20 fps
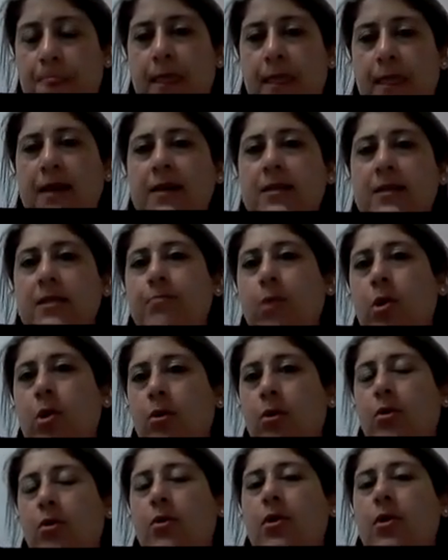
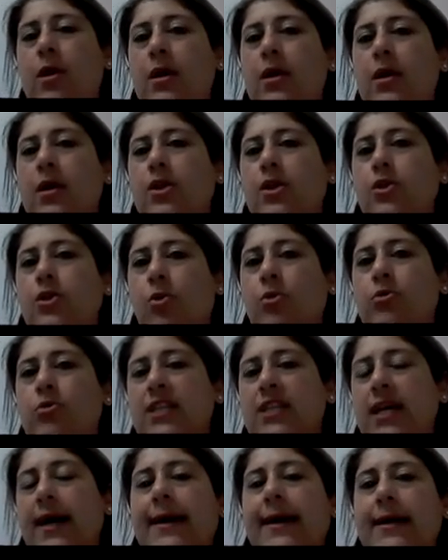Explore your
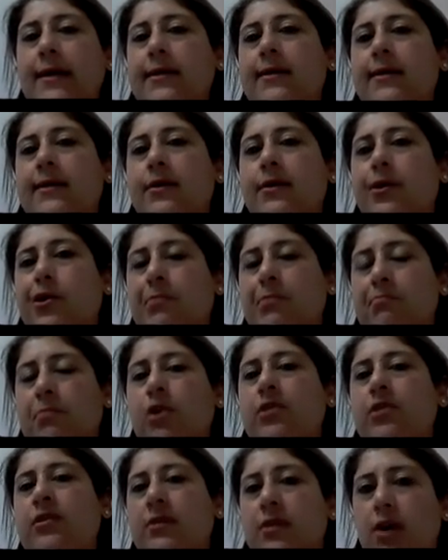take on
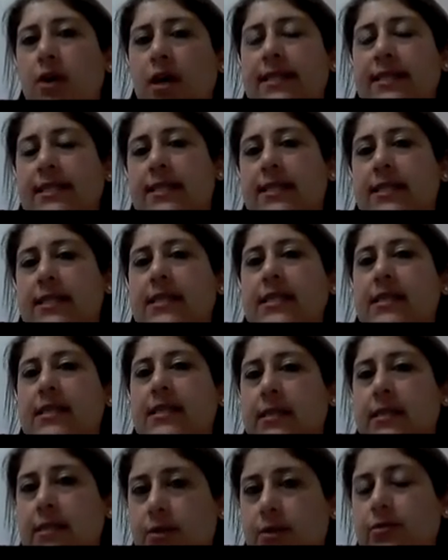modern
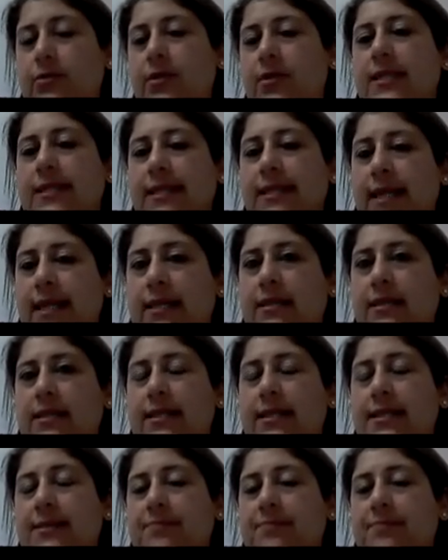identities through this lens.